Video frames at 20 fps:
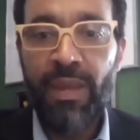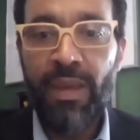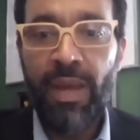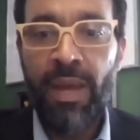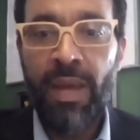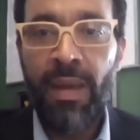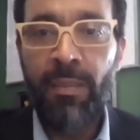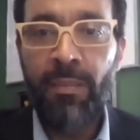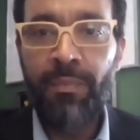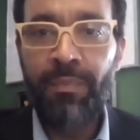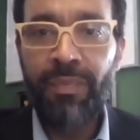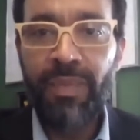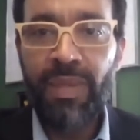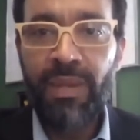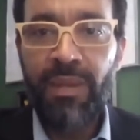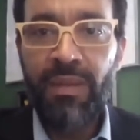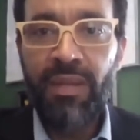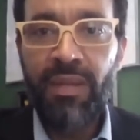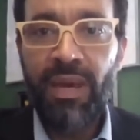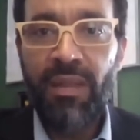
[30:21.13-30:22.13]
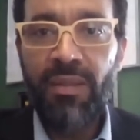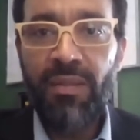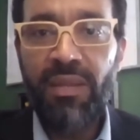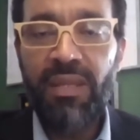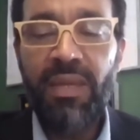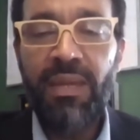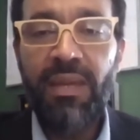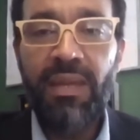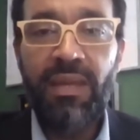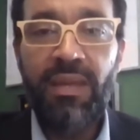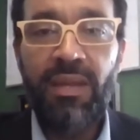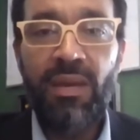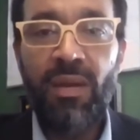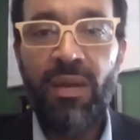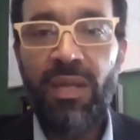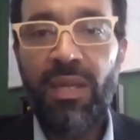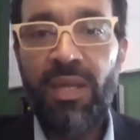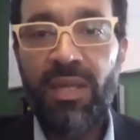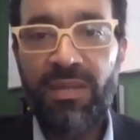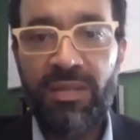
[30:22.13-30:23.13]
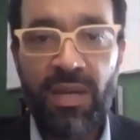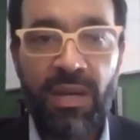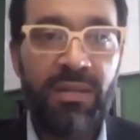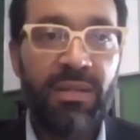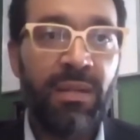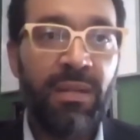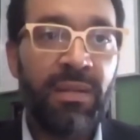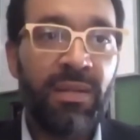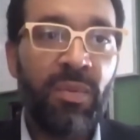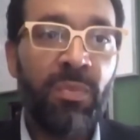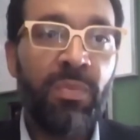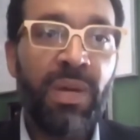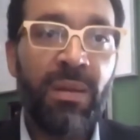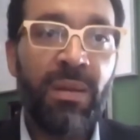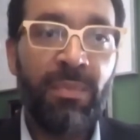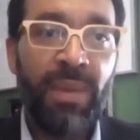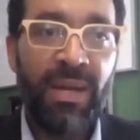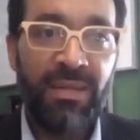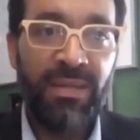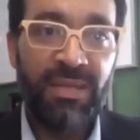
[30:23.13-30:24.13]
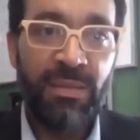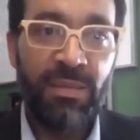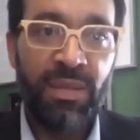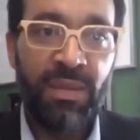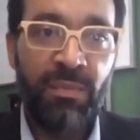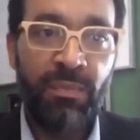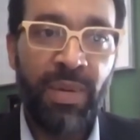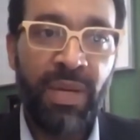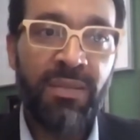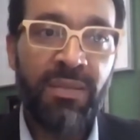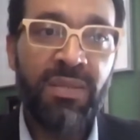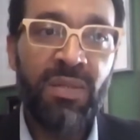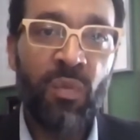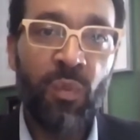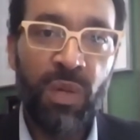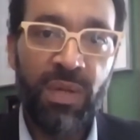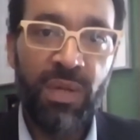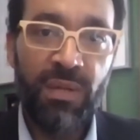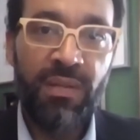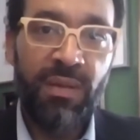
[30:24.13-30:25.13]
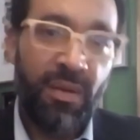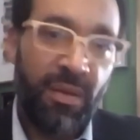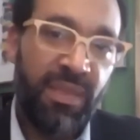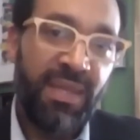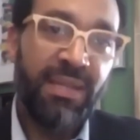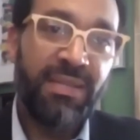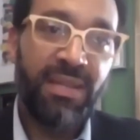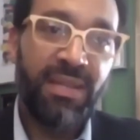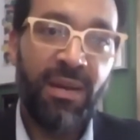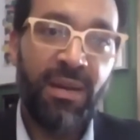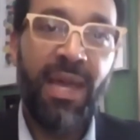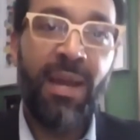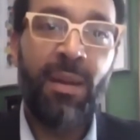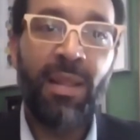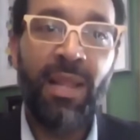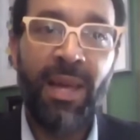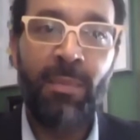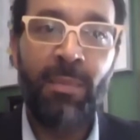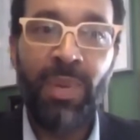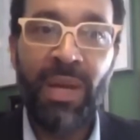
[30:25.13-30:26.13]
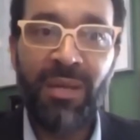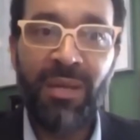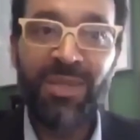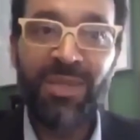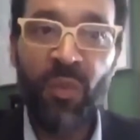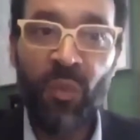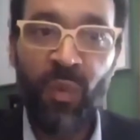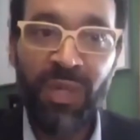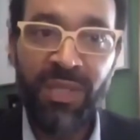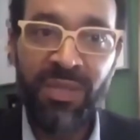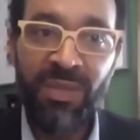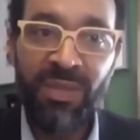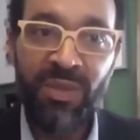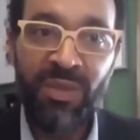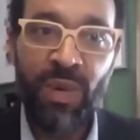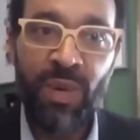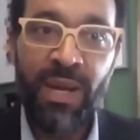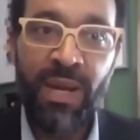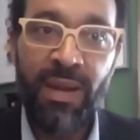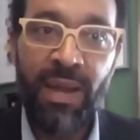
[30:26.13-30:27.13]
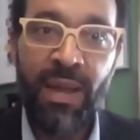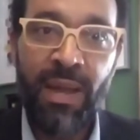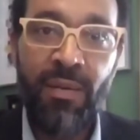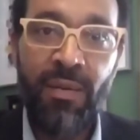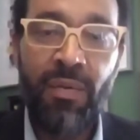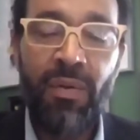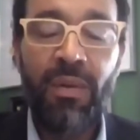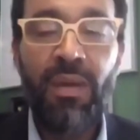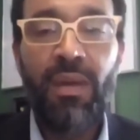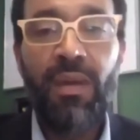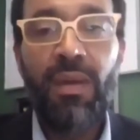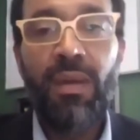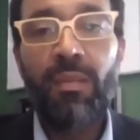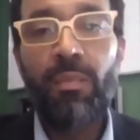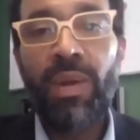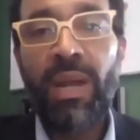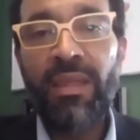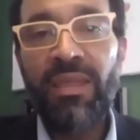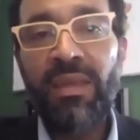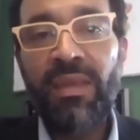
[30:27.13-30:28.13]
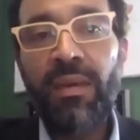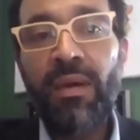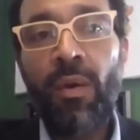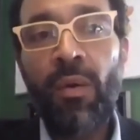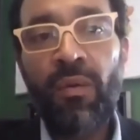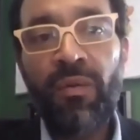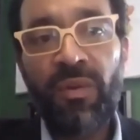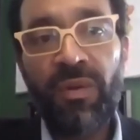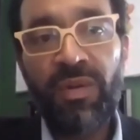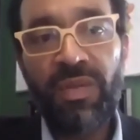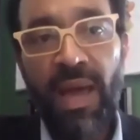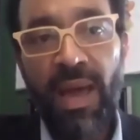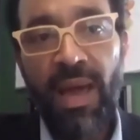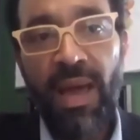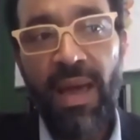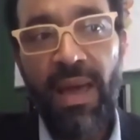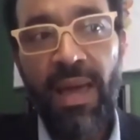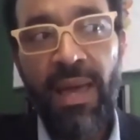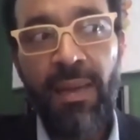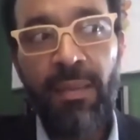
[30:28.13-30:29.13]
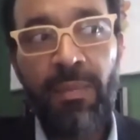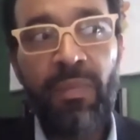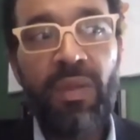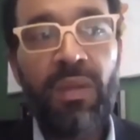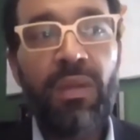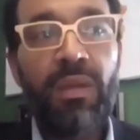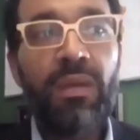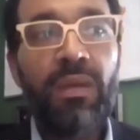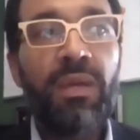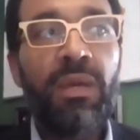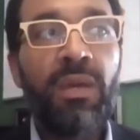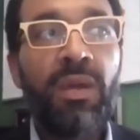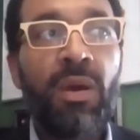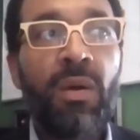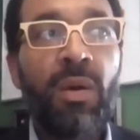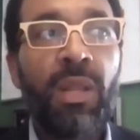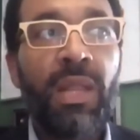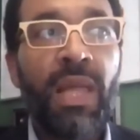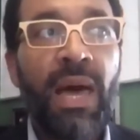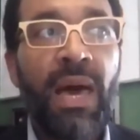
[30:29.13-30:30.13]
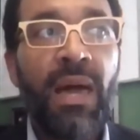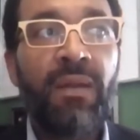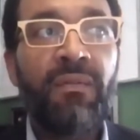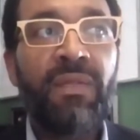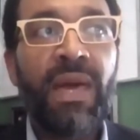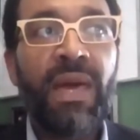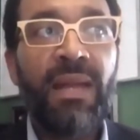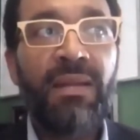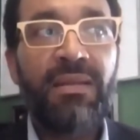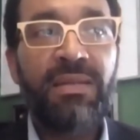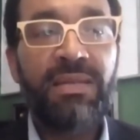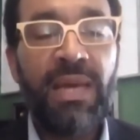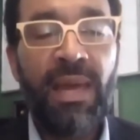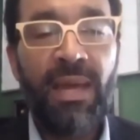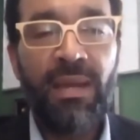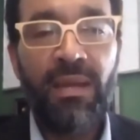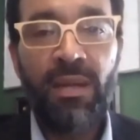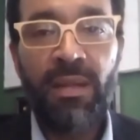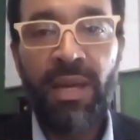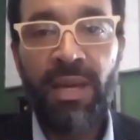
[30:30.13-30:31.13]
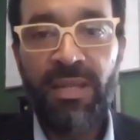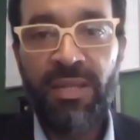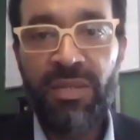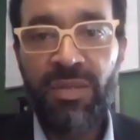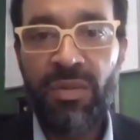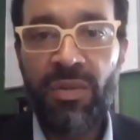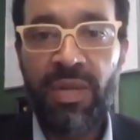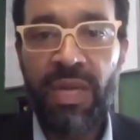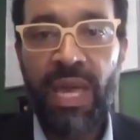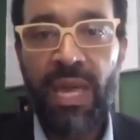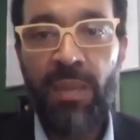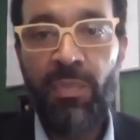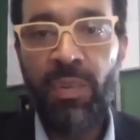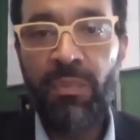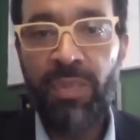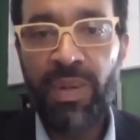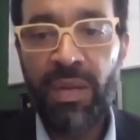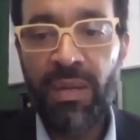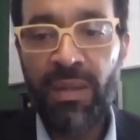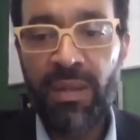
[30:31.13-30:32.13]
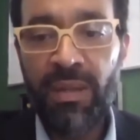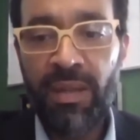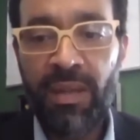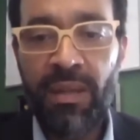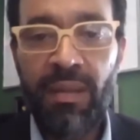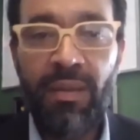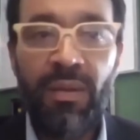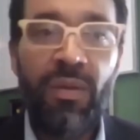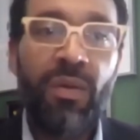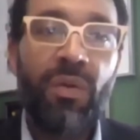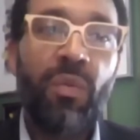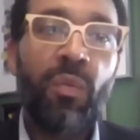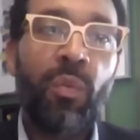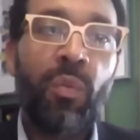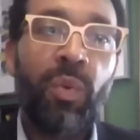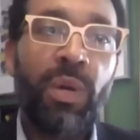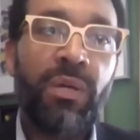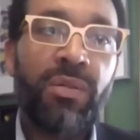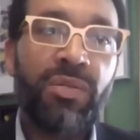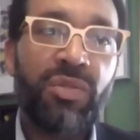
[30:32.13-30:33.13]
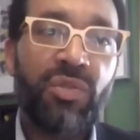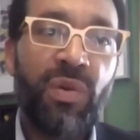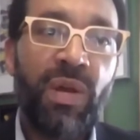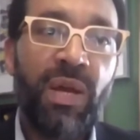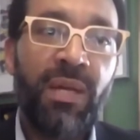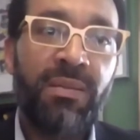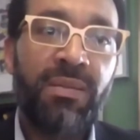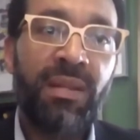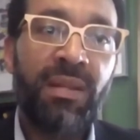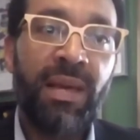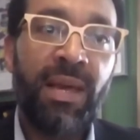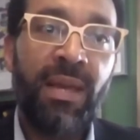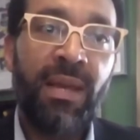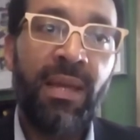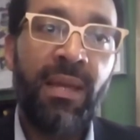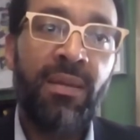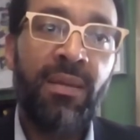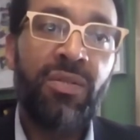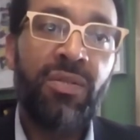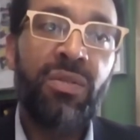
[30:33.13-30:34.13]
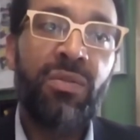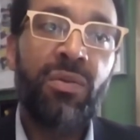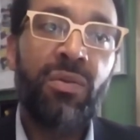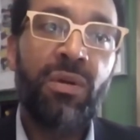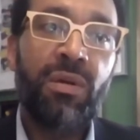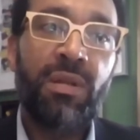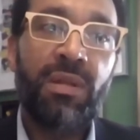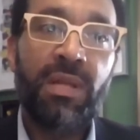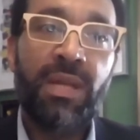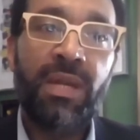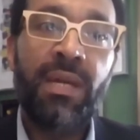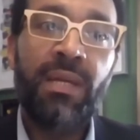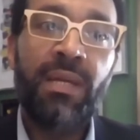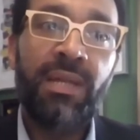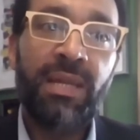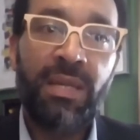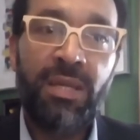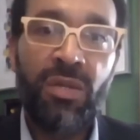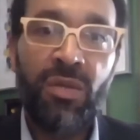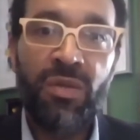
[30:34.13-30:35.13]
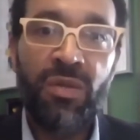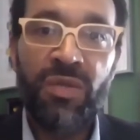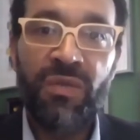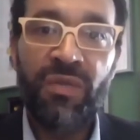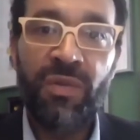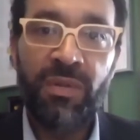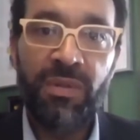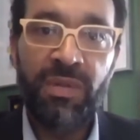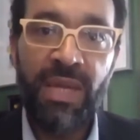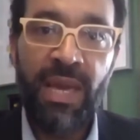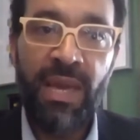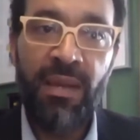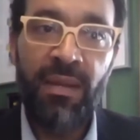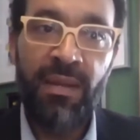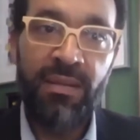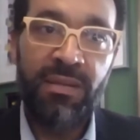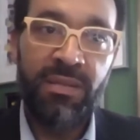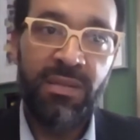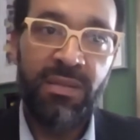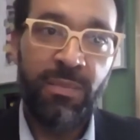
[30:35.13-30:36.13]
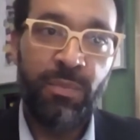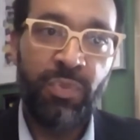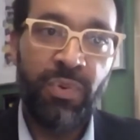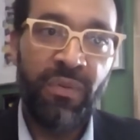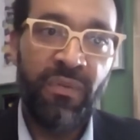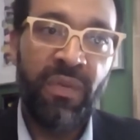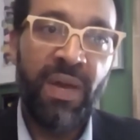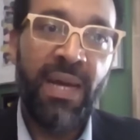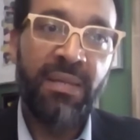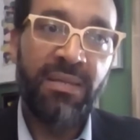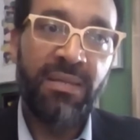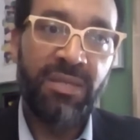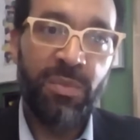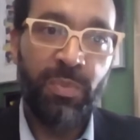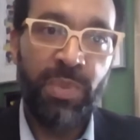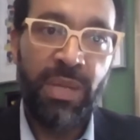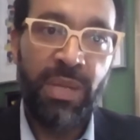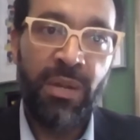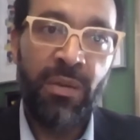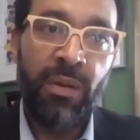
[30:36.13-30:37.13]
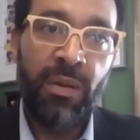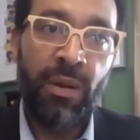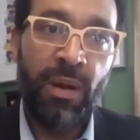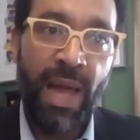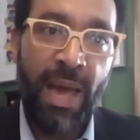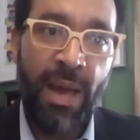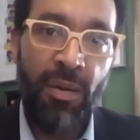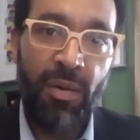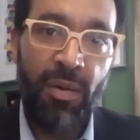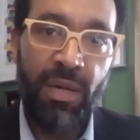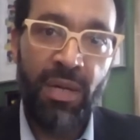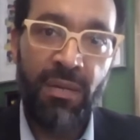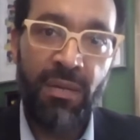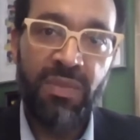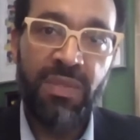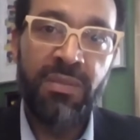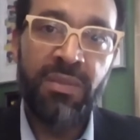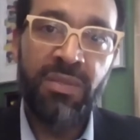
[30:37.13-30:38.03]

The other thing, you talked a little bit about some of the bells and things that are kind of like bells and whistles right now, but I think over time, a lot of that technological capability will translate into clinically useful data to provide superior outcomes.